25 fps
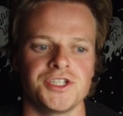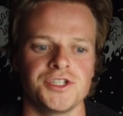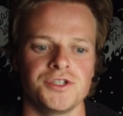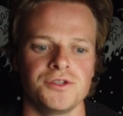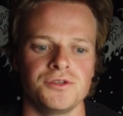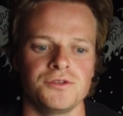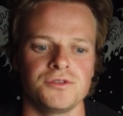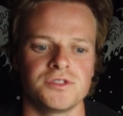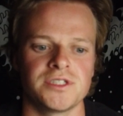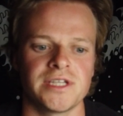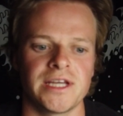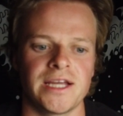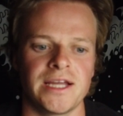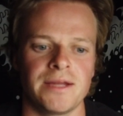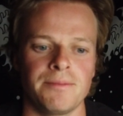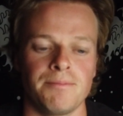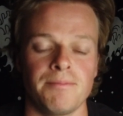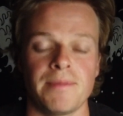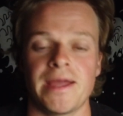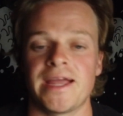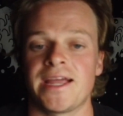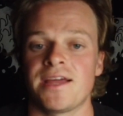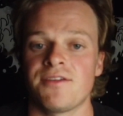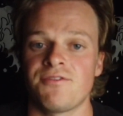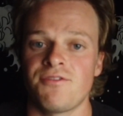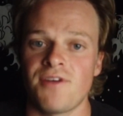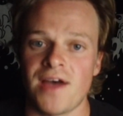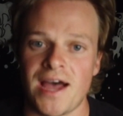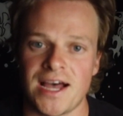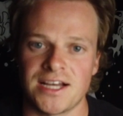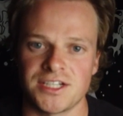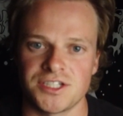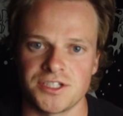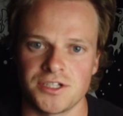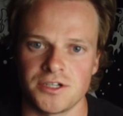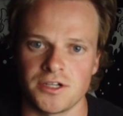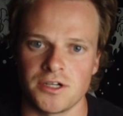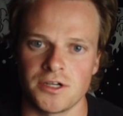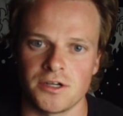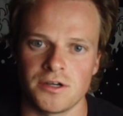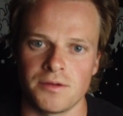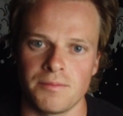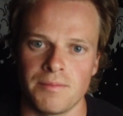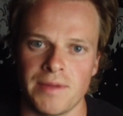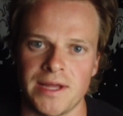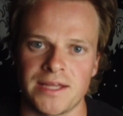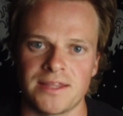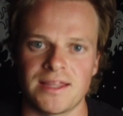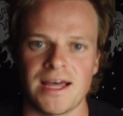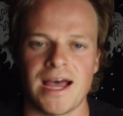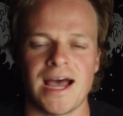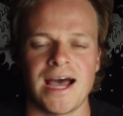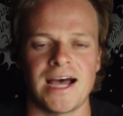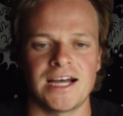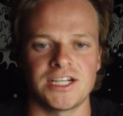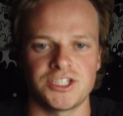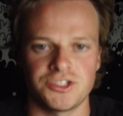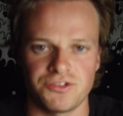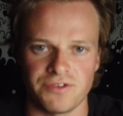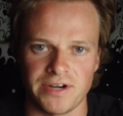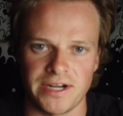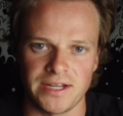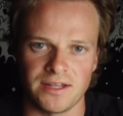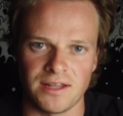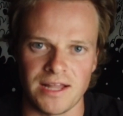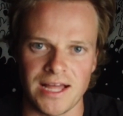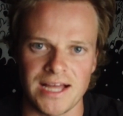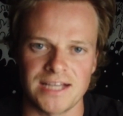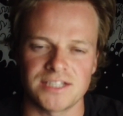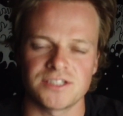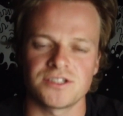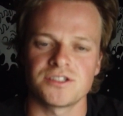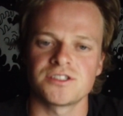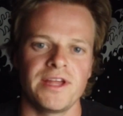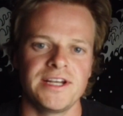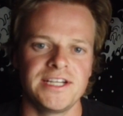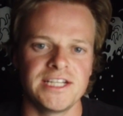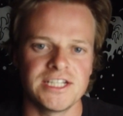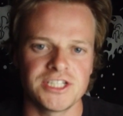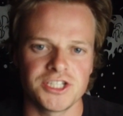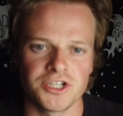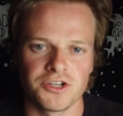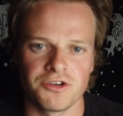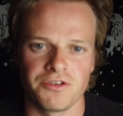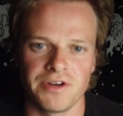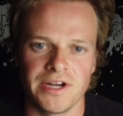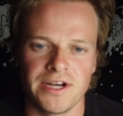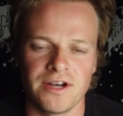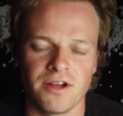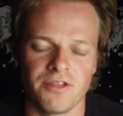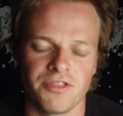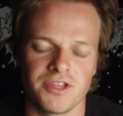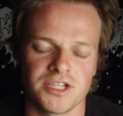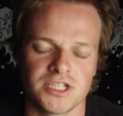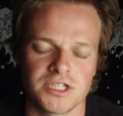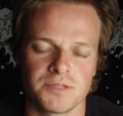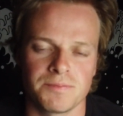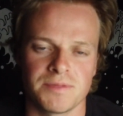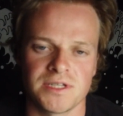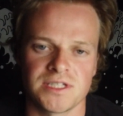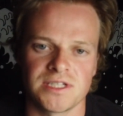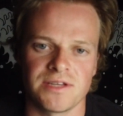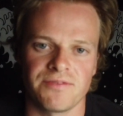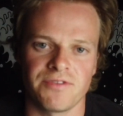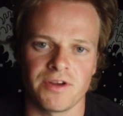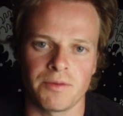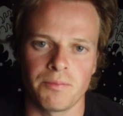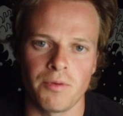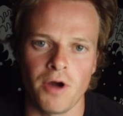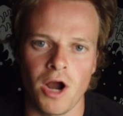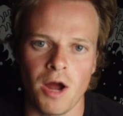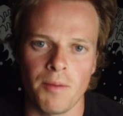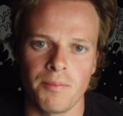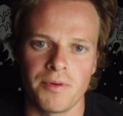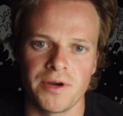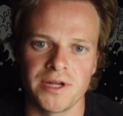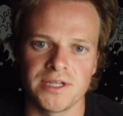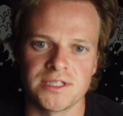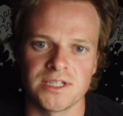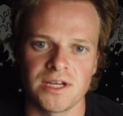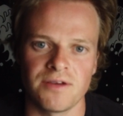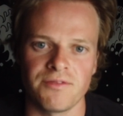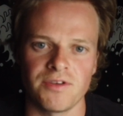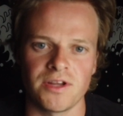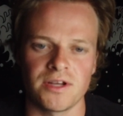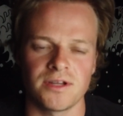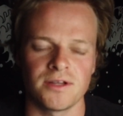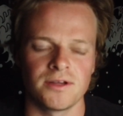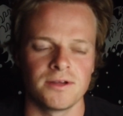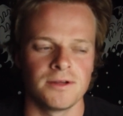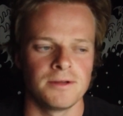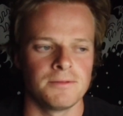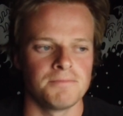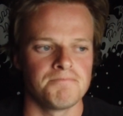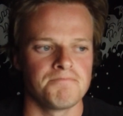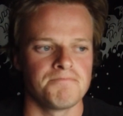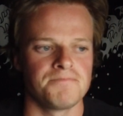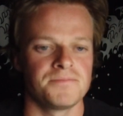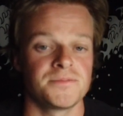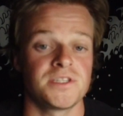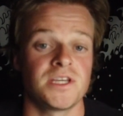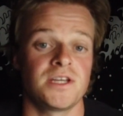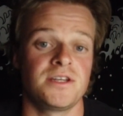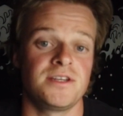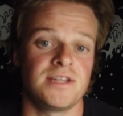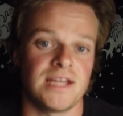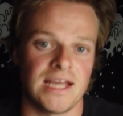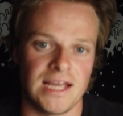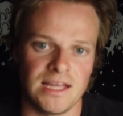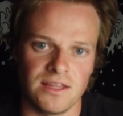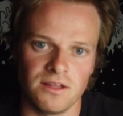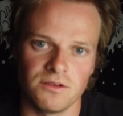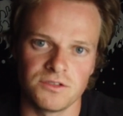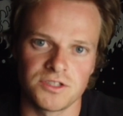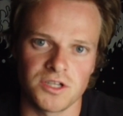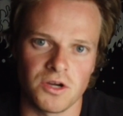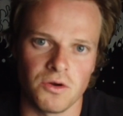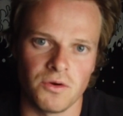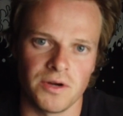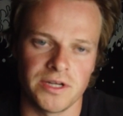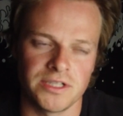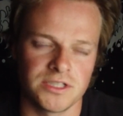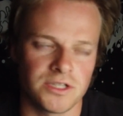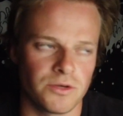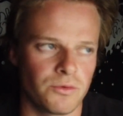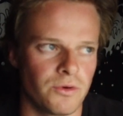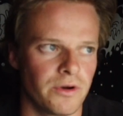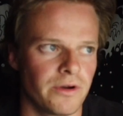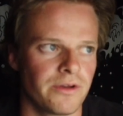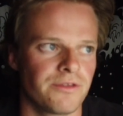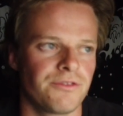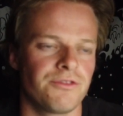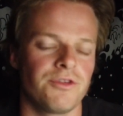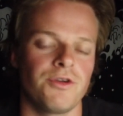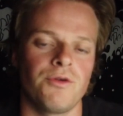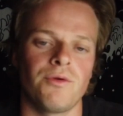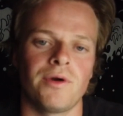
to say make it faster, make the hash rate less, where they disagreed on the specific properties of it. Today, those coins are worth